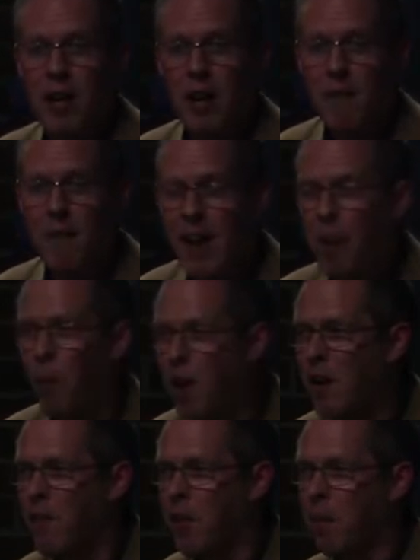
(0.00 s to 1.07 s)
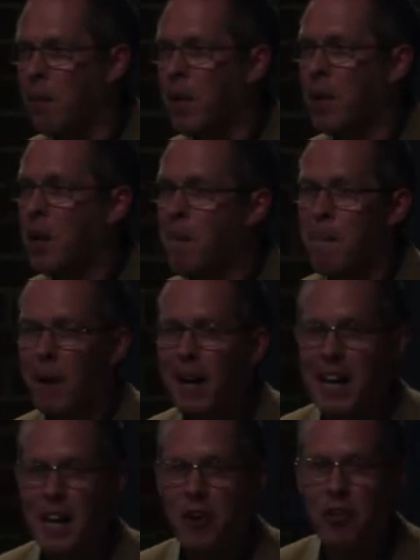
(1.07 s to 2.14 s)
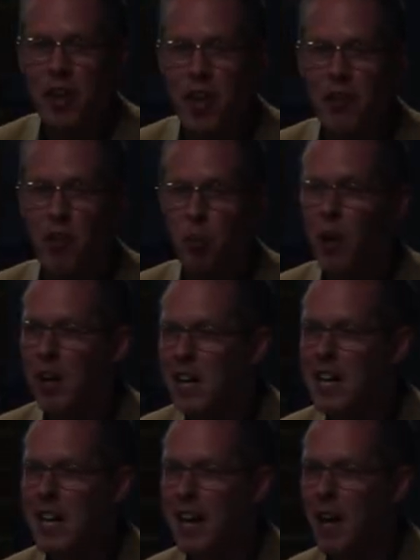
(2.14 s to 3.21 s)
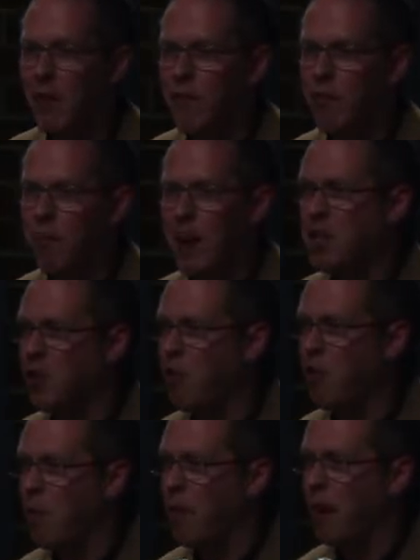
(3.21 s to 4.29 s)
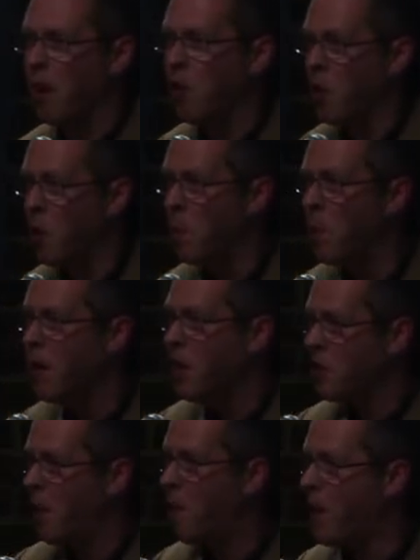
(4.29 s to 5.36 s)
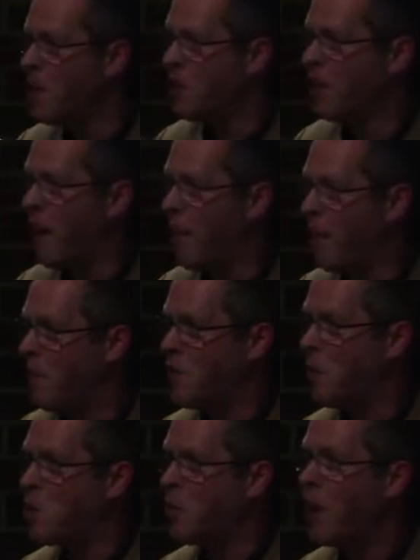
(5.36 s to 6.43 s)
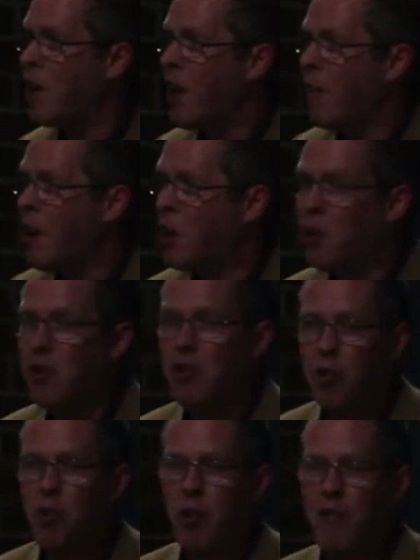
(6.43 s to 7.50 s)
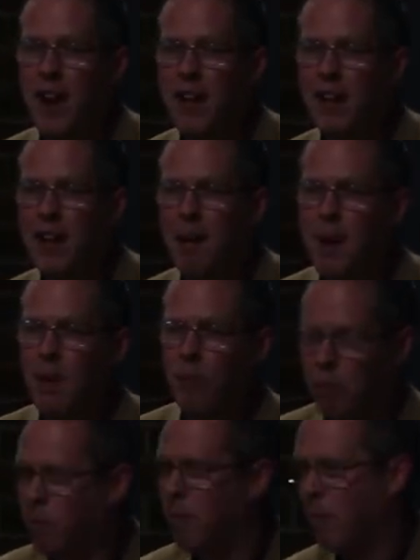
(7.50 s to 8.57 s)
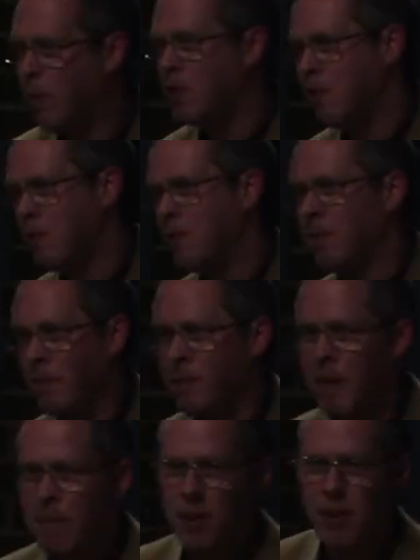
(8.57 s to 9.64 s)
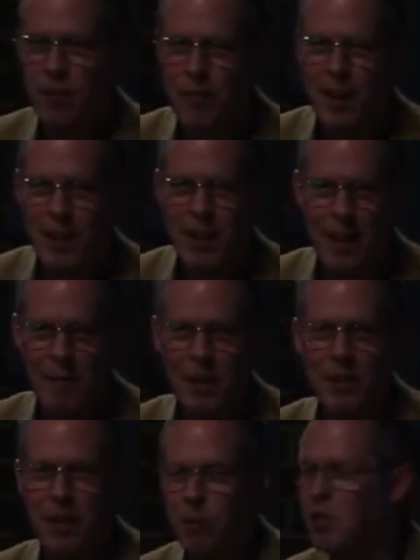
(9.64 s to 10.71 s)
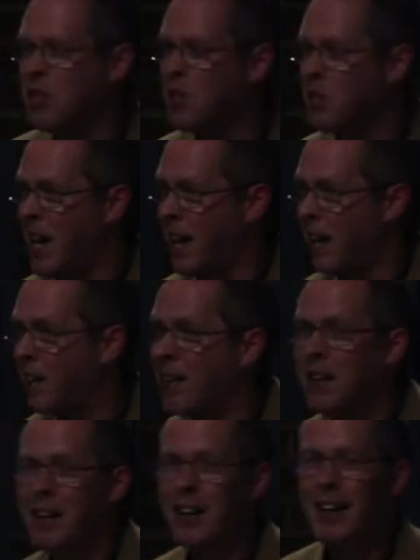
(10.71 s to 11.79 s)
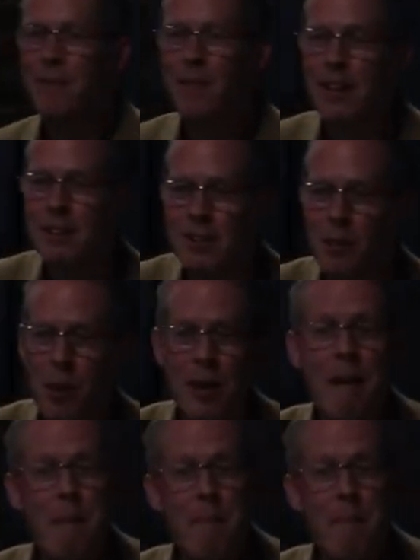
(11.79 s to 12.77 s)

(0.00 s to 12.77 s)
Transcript: And in fact, one of them complained that others were leaking out information from their group, so breaching their privacy, which meant they couldn't talk frankly about which member of their cabinet they wanted to sack, and, and so on.